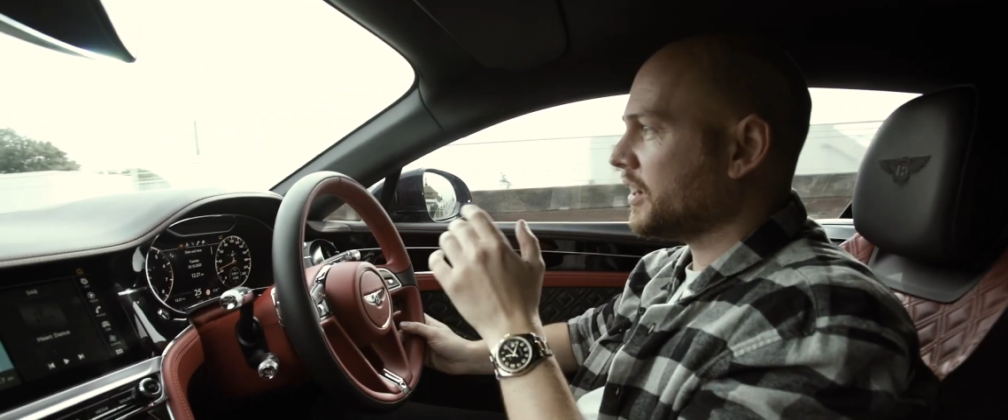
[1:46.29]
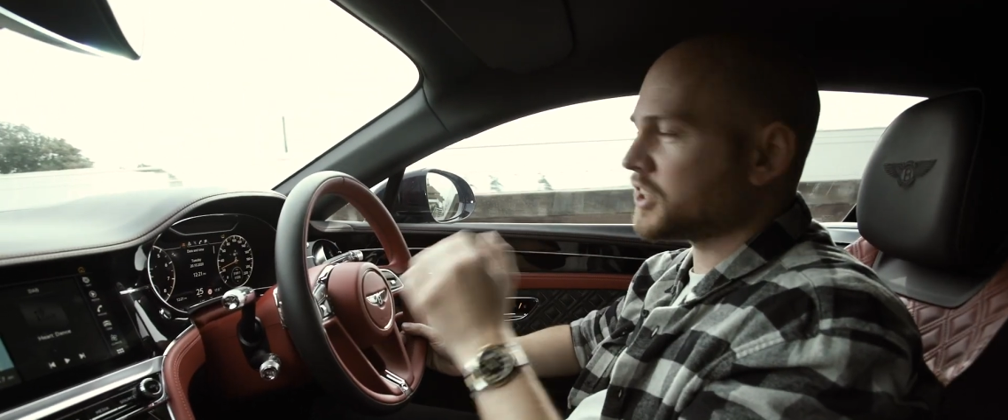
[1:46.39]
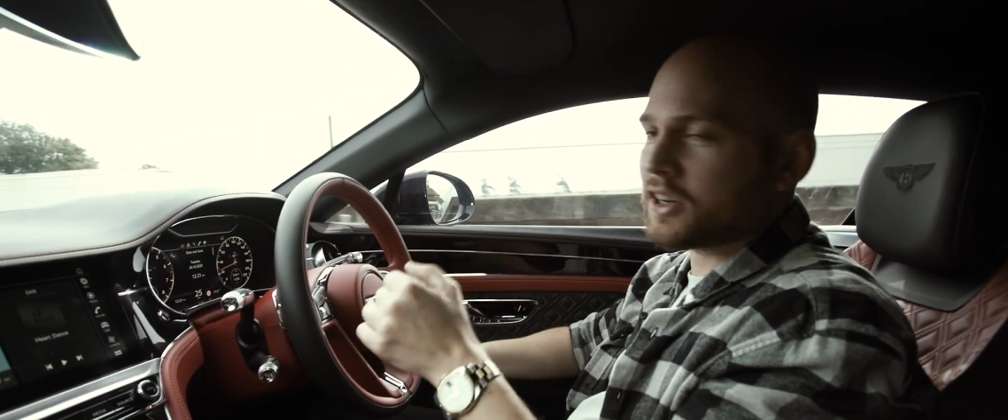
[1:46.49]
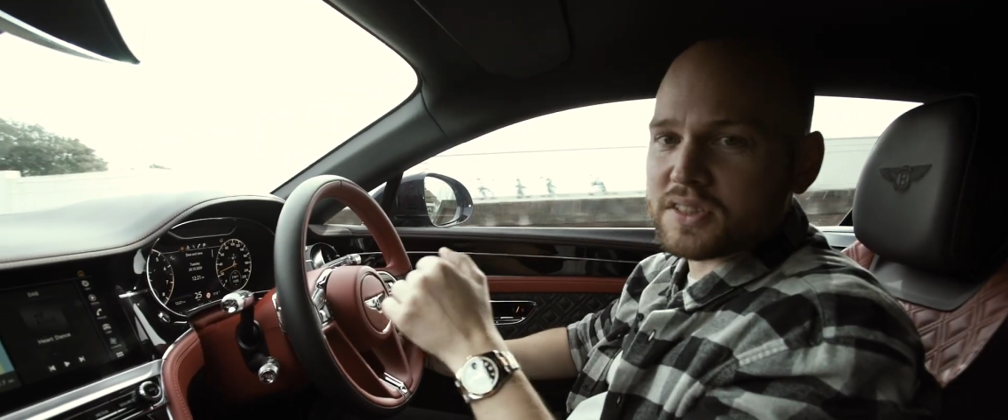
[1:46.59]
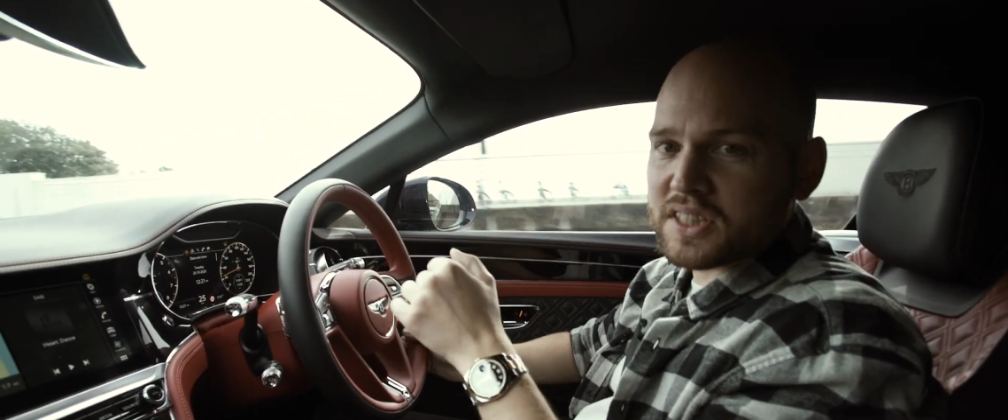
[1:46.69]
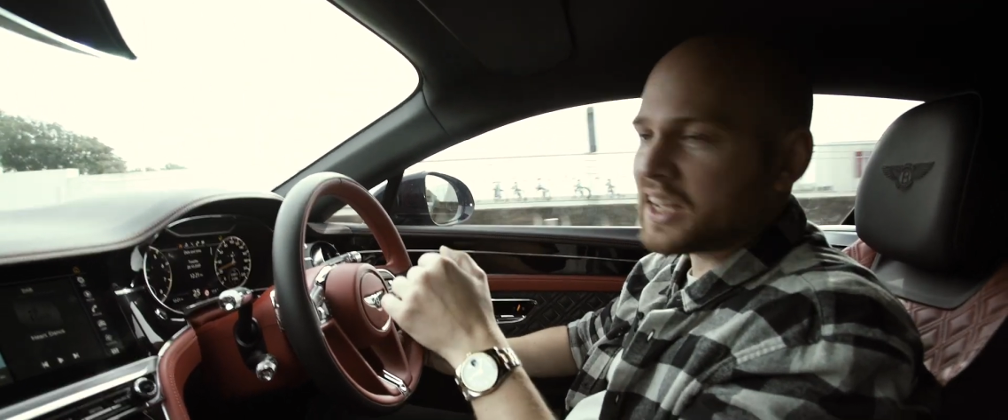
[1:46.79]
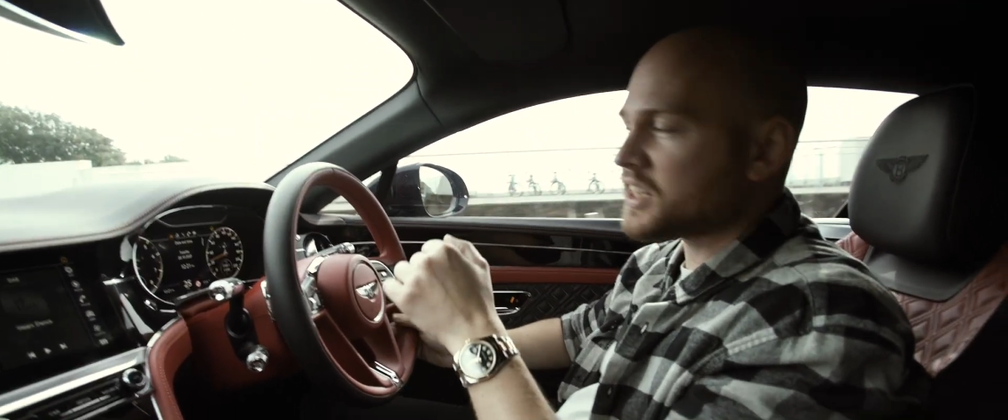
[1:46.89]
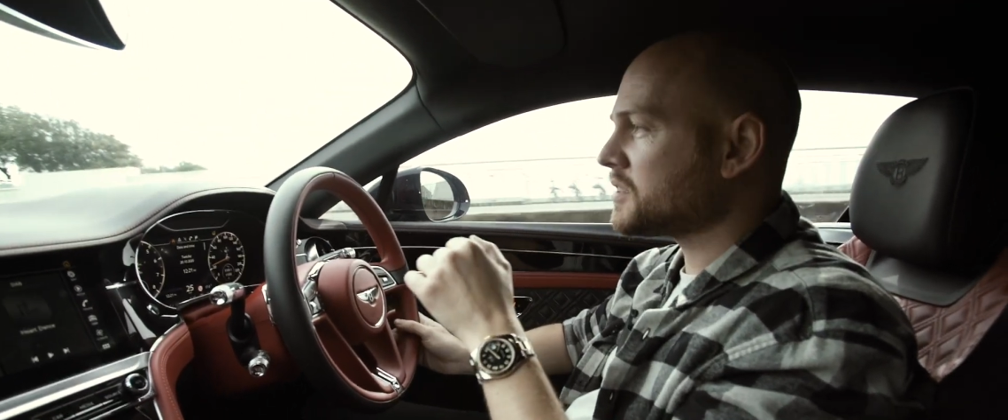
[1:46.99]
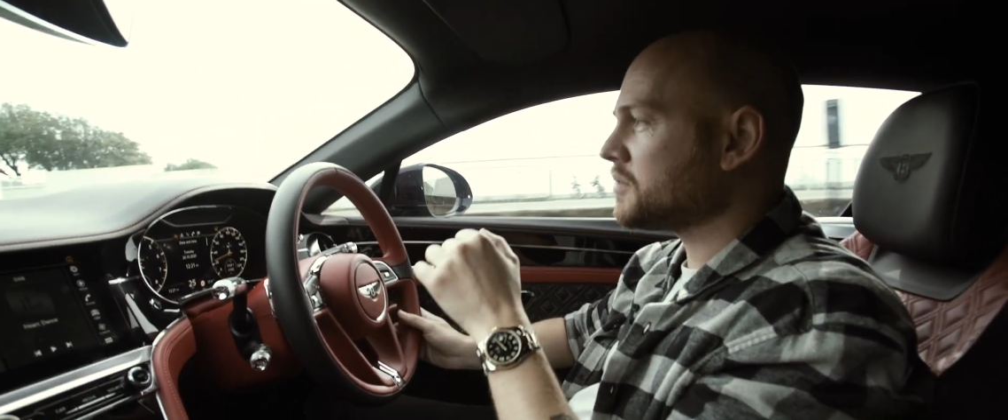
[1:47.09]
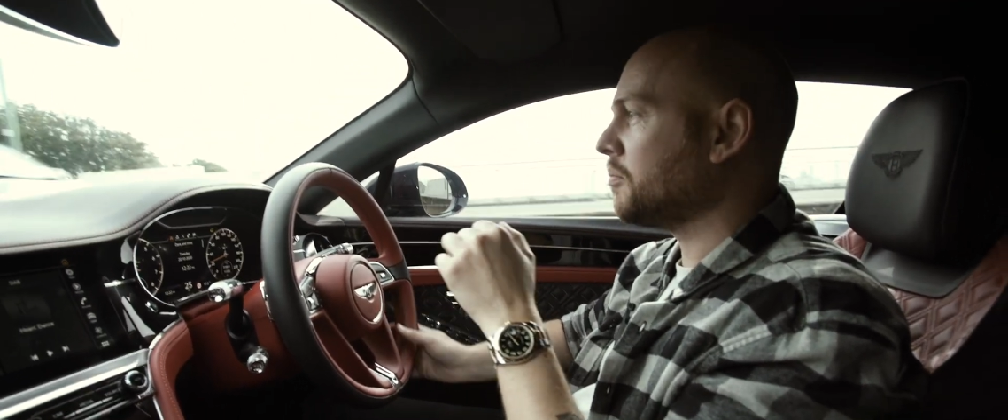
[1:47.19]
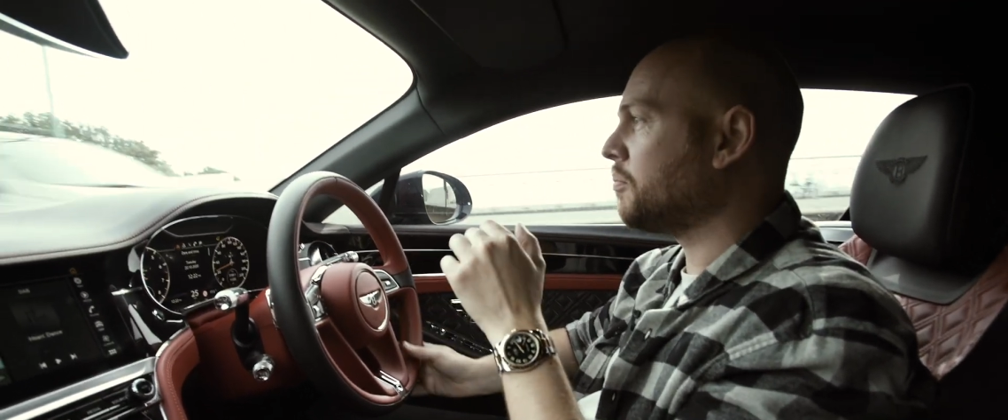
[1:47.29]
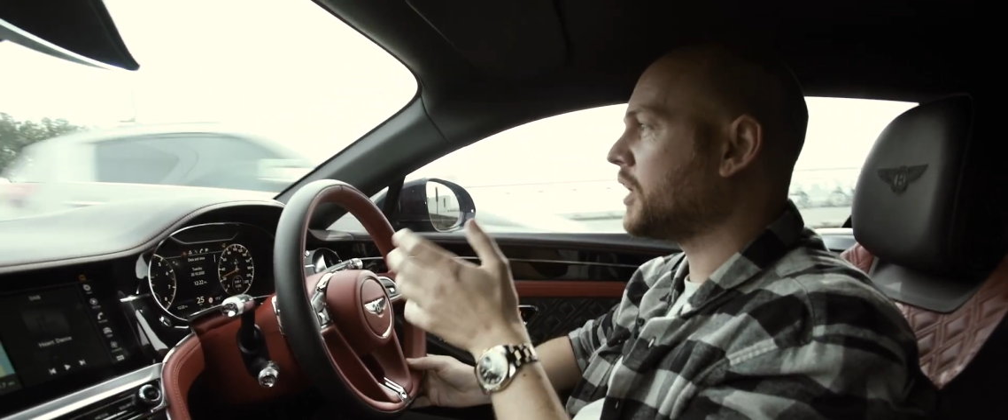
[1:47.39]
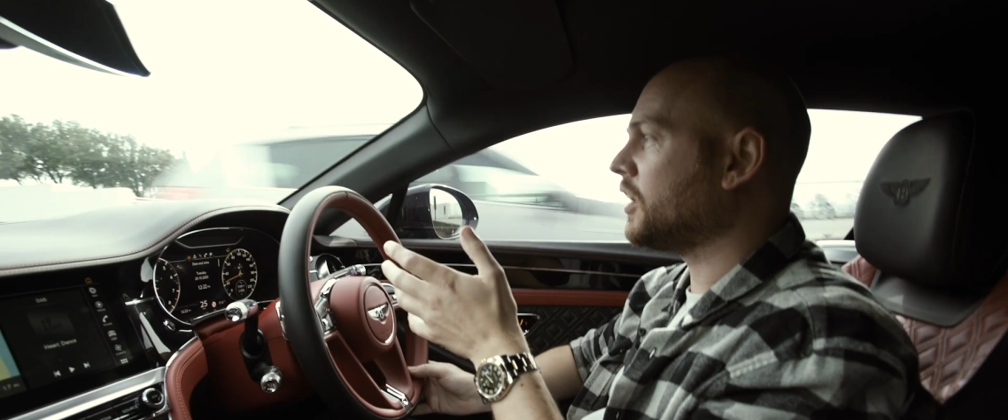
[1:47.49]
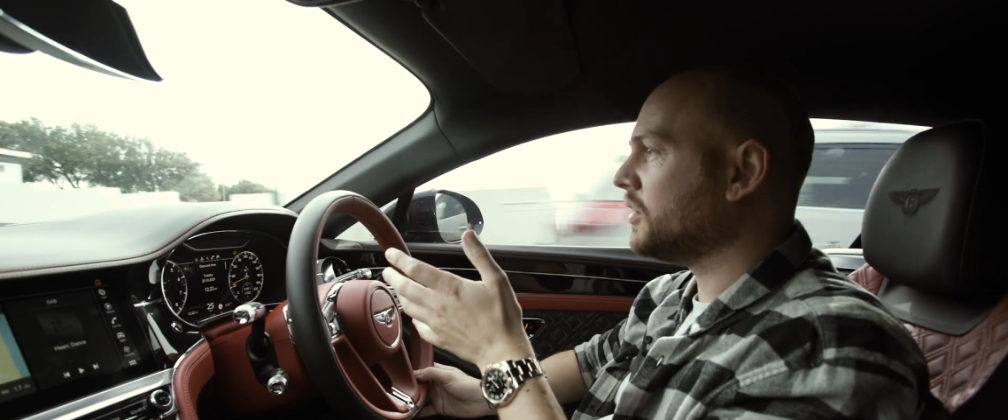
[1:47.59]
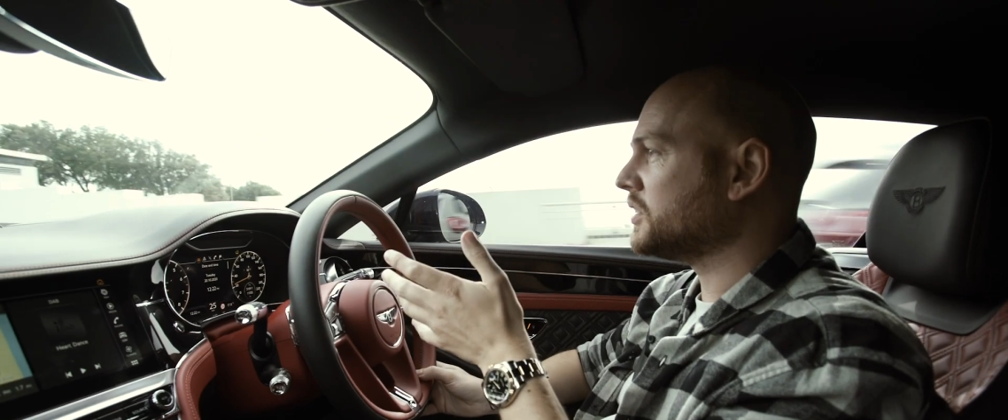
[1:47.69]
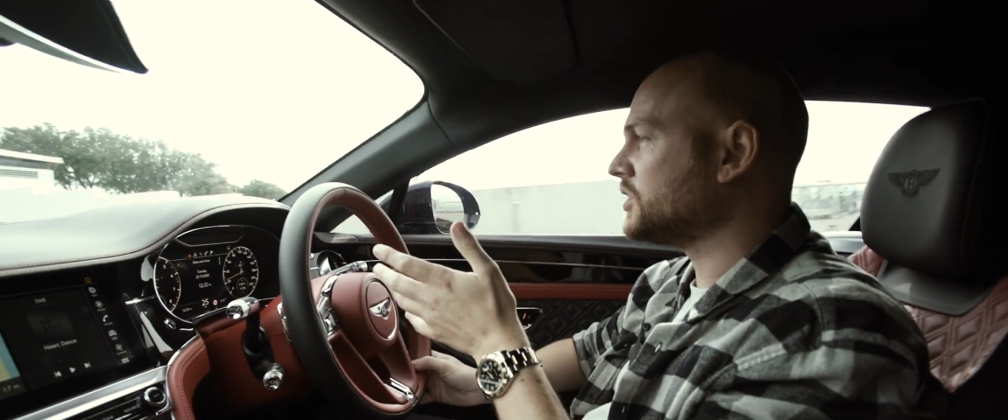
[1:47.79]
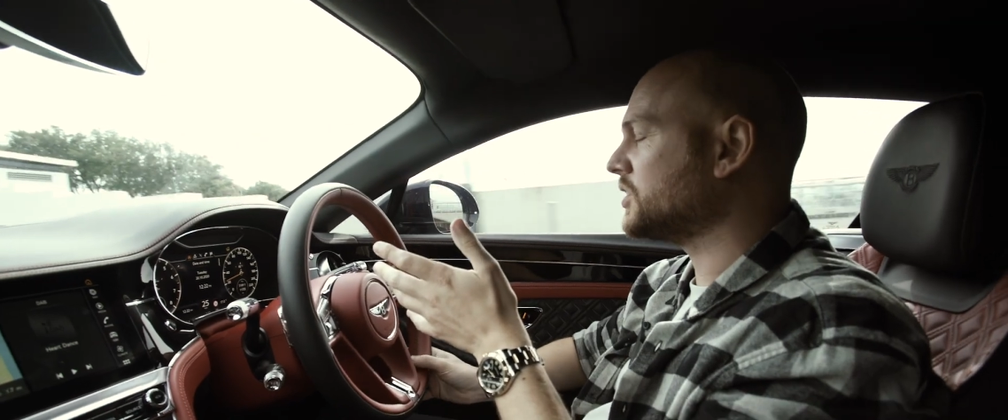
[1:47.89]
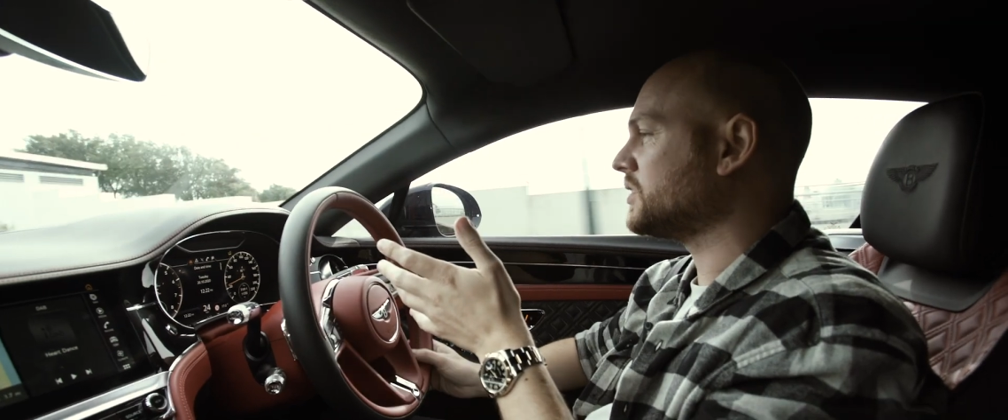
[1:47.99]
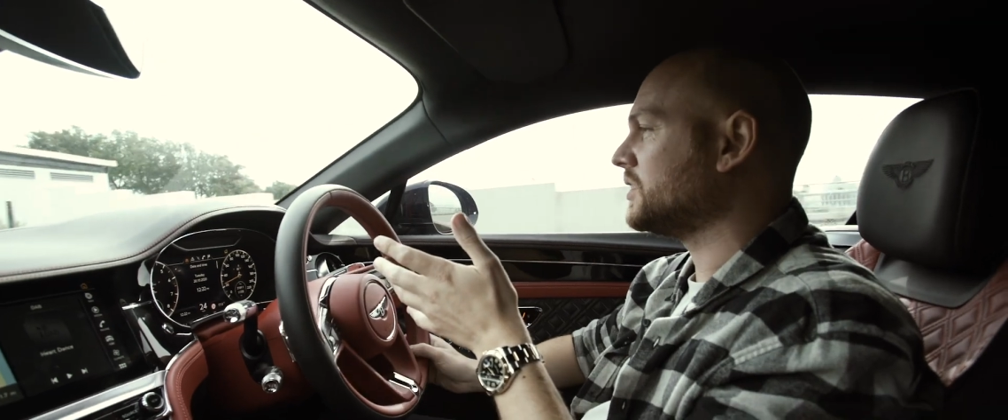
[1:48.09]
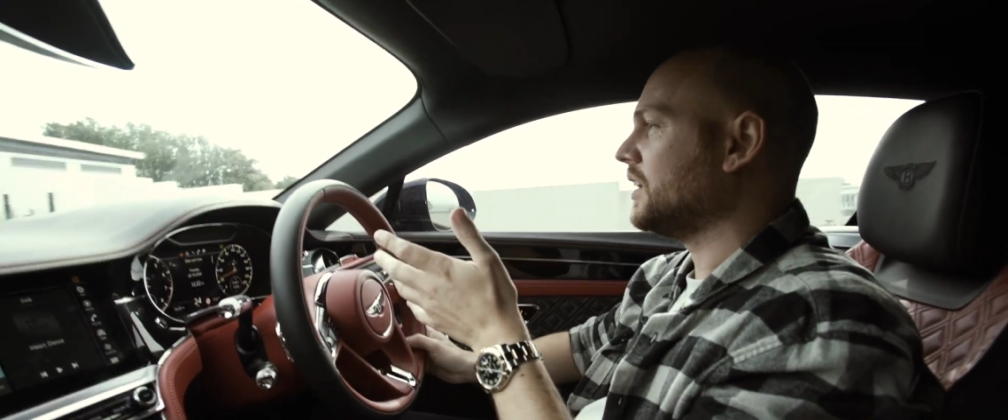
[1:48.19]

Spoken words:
chose this because